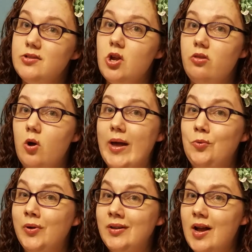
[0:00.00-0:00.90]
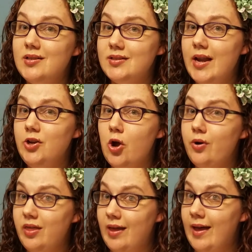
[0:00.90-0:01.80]
although I would not say no
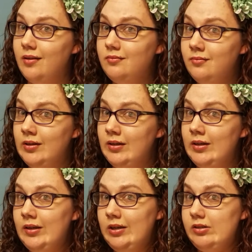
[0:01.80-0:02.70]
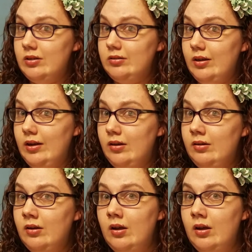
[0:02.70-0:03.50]
to that. Just saying.